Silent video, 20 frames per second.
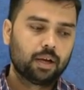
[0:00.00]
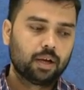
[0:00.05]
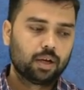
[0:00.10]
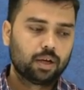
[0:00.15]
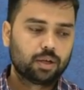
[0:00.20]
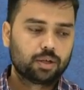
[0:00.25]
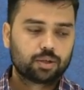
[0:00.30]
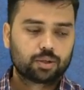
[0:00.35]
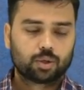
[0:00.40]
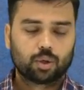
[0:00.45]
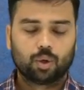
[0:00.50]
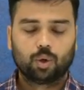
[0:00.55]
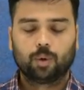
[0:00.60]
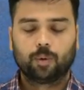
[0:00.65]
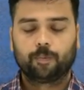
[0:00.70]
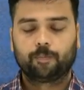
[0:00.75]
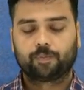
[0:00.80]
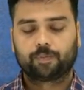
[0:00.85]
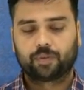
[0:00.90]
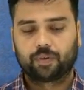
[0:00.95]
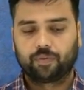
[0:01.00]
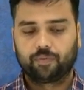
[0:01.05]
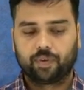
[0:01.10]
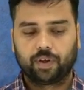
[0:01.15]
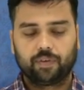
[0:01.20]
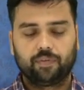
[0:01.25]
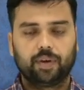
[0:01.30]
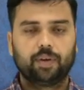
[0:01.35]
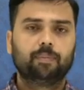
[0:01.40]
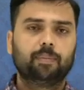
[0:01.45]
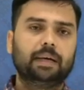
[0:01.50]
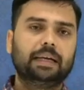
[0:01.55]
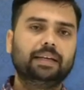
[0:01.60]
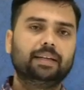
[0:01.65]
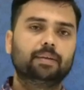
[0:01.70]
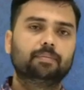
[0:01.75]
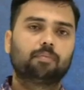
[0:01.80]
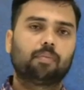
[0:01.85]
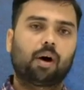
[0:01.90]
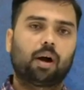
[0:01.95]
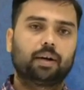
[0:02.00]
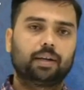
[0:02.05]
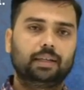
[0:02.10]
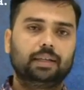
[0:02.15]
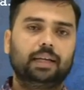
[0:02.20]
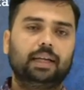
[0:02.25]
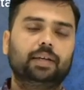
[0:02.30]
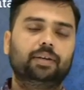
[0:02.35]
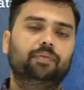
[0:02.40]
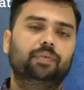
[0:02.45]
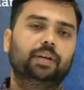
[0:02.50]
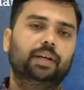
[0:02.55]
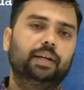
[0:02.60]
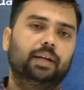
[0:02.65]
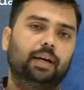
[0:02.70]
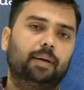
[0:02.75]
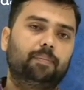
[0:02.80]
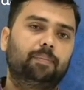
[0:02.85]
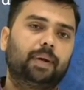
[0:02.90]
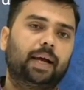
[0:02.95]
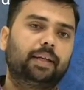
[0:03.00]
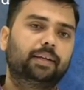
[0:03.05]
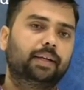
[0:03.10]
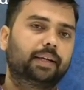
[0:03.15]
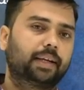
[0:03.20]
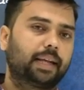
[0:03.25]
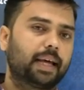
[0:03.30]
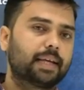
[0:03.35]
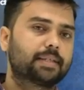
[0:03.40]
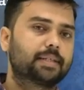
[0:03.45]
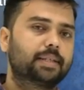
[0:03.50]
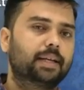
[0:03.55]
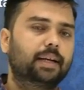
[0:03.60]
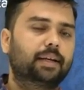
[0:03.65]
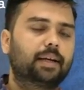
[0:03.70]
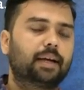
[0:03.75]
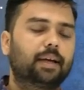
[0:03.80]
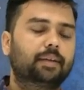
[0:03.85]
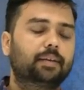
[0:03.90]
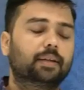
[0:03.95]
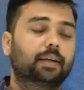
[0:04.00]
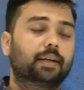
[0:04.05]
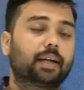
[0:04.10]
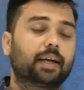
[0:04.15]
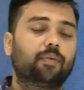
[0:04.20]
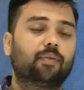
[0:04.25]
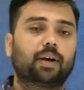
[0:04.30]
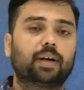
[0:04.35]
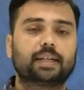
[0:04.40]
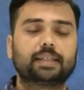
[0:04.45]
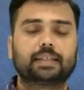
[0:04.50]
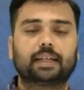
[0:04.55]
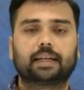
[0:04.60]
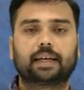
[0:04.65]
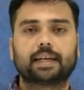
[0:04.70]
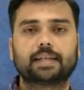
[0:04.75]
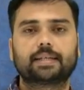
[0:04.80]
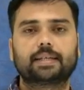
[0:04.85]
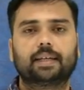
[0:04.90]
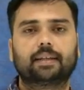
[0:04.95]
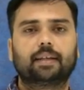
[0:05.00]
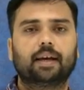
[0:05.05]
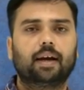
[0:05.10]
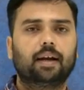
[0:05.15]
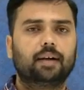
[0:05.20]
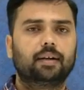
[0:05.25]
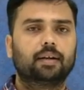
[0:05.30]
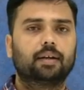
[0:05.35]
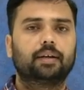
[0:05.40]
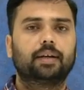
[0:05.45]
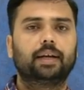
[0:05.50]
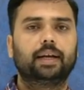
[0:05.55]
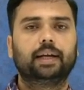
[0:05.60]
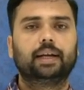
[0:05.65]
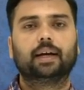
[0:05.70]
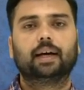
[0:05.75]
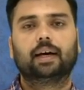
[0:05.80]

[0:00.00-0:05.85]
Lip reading: So we build the model and we apply the test data. And what is the test data? The data